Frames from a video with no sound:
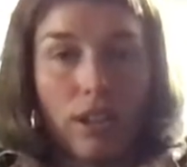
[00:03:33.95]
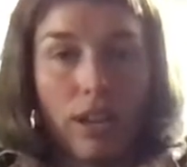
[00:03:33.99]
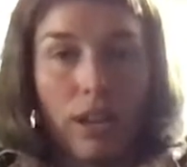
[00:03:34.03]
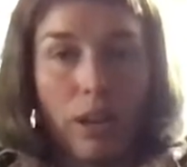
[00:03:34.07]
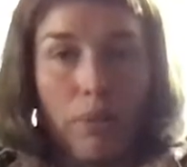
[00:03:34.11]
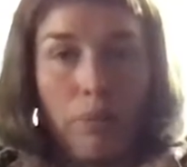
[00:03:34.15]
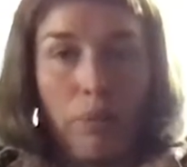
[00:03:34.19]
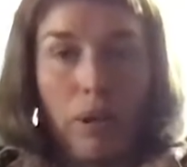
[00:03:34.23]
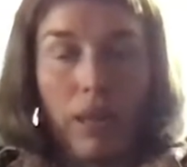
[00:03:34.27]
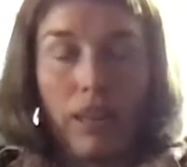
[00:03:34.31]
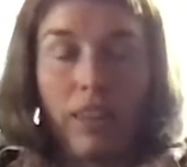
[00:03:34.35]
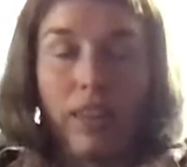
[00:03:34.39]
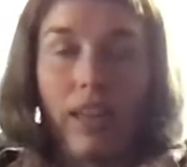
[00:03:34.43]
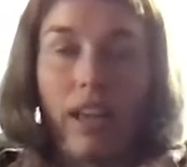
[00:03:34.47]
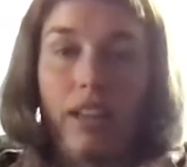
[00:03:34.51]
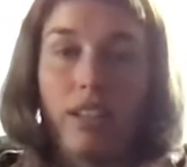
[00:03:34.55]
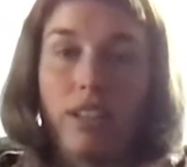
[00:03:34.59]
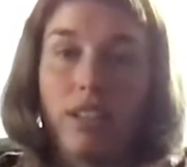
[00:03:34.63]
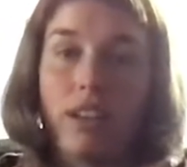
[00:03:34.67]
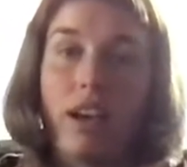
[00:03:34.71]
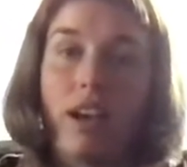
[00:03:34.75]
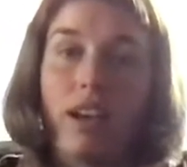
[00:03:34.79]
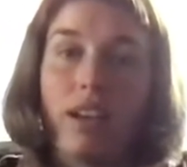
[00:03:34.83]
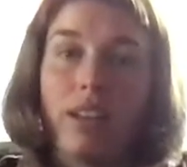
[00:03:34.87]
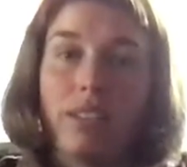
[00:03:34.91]
And what that
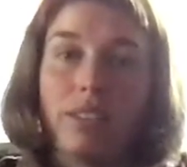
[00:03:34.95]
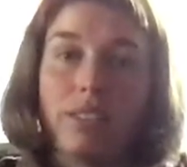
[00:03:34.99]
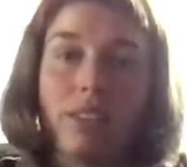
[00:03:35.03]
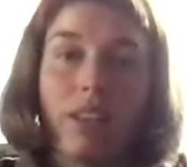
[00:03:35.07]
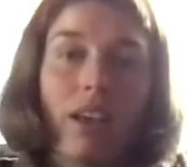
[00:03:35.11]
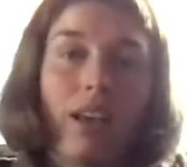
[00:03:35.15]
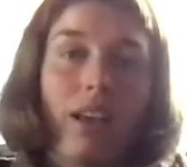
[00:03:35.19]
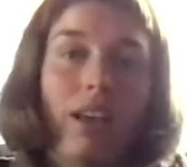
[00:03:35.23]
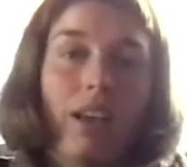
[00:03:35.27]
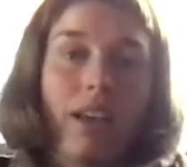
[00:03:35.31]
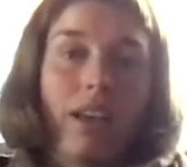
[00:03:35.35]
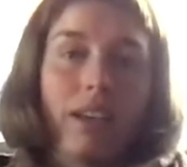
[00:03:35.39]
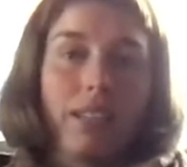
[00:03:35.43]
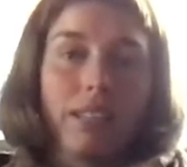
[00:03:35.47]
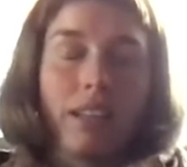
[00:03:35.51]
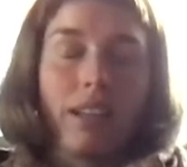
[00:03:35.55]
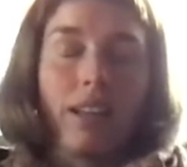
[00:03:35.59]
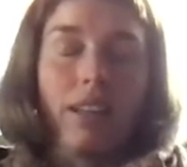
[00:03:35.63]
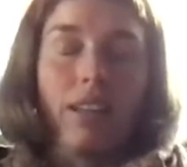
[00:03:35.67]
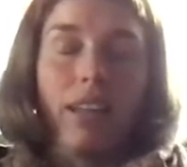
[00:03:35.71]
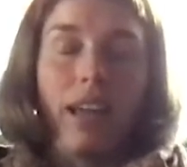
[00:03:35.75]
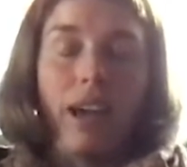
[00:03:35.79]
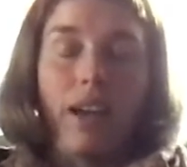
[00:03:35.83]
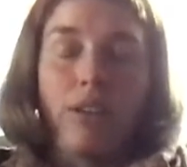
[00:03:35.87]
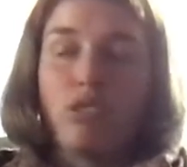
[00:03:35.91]
does is it
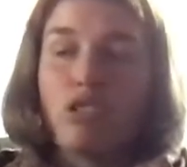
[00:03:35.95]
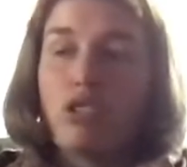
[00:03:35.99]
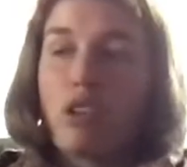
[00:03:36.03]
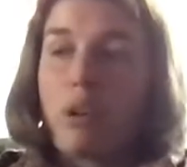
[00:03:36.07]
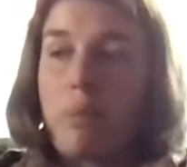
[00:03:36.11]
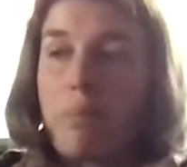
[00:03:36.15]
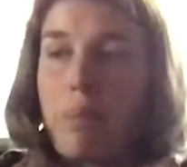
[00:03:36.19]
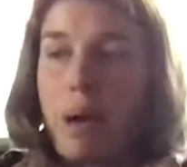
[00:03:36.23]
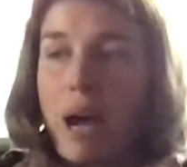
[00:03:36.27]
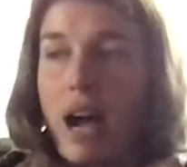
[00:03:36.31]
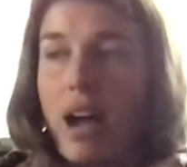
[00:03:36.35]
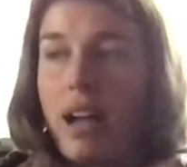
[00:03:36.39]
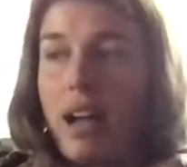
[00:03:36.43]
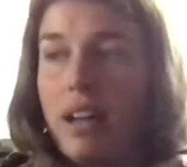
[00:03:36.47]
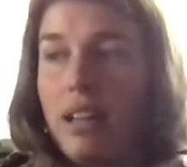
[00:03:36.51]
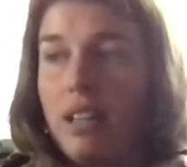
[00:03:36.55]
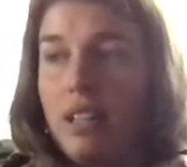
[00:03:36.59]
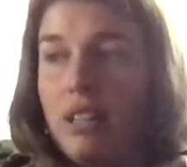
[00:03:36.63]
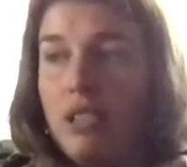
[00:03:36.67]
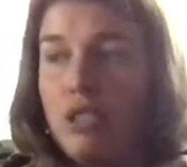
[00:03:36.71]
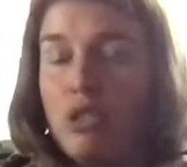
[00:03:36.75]
allows your body